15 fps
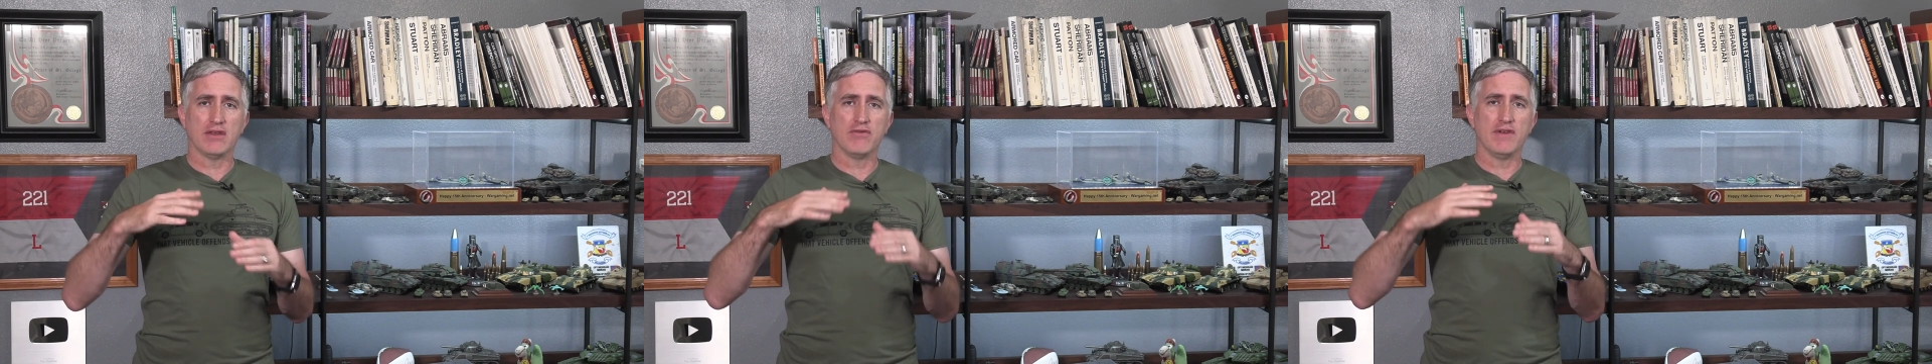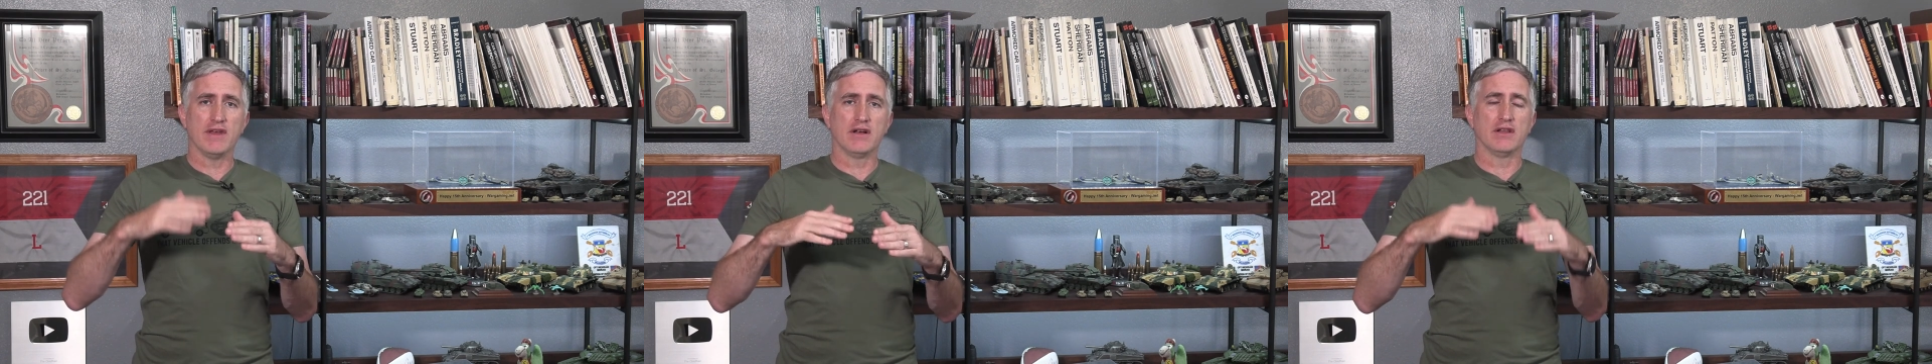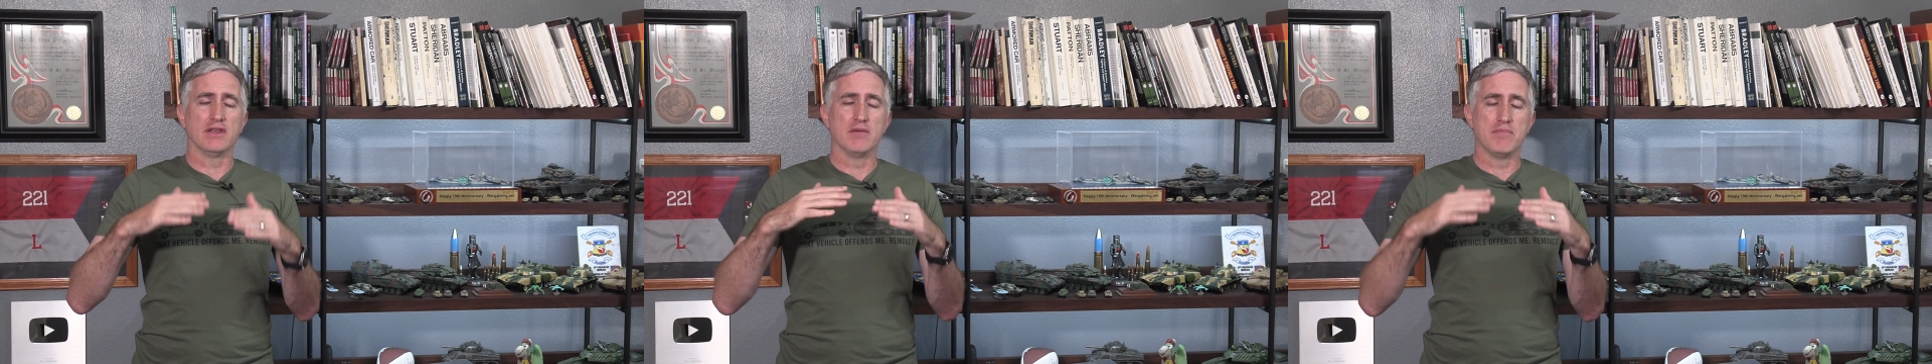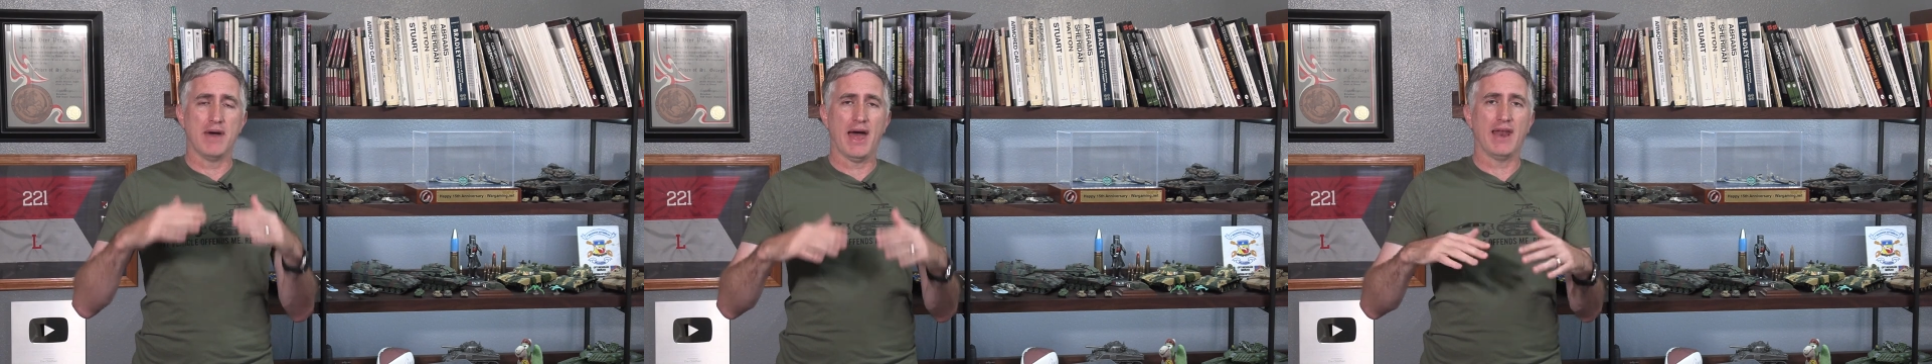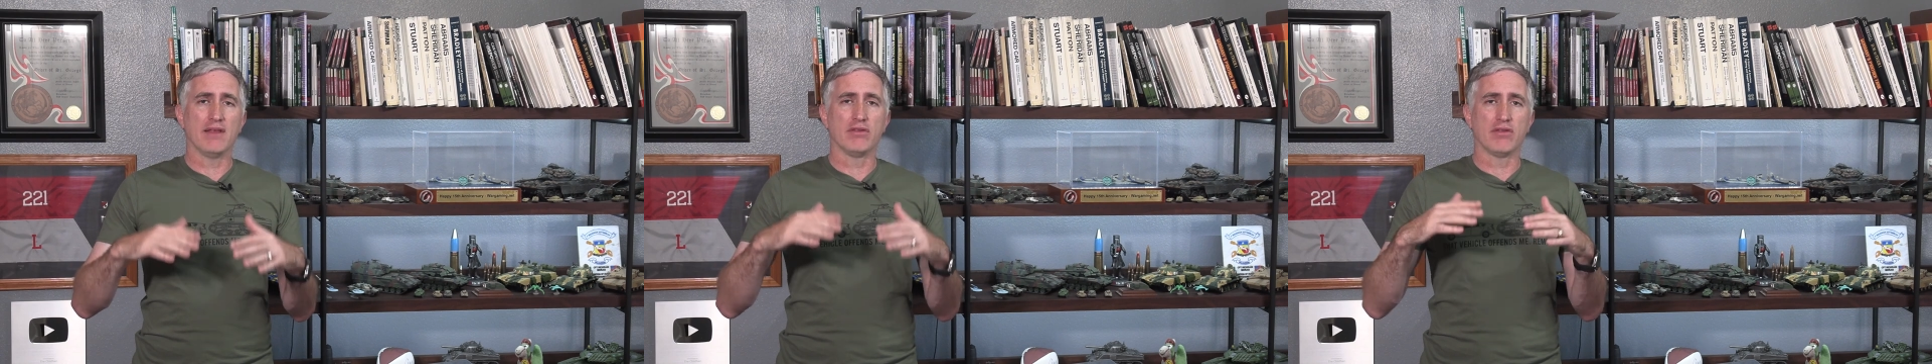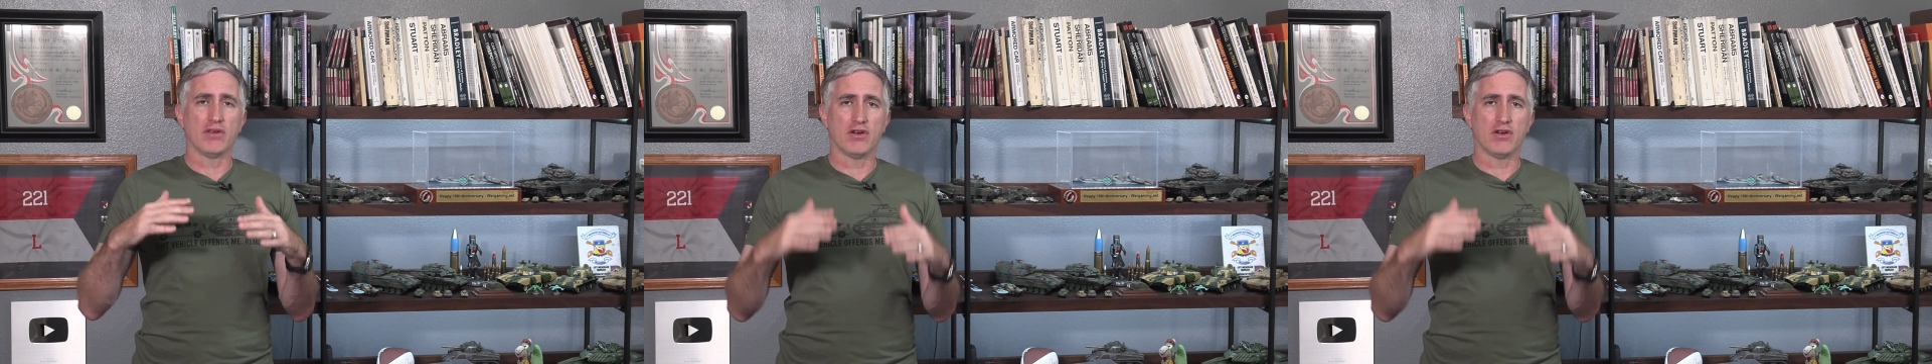the vehicle to balance